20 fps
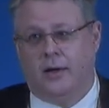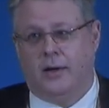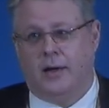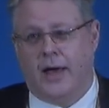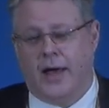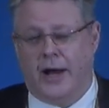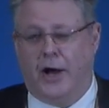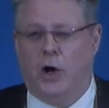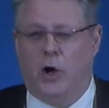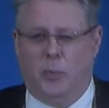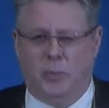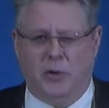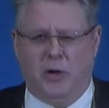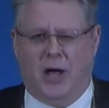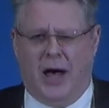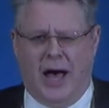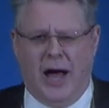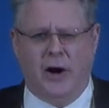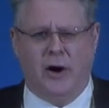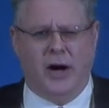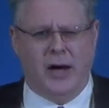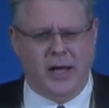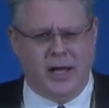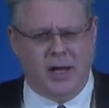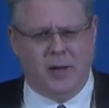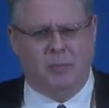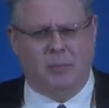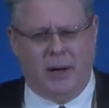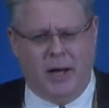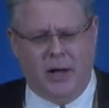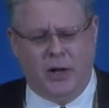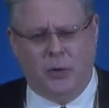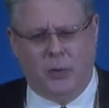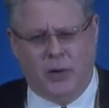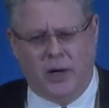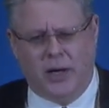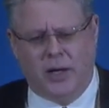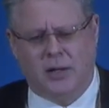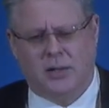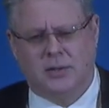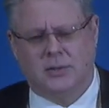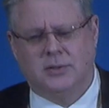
And I hope you'll hire a him, by the way.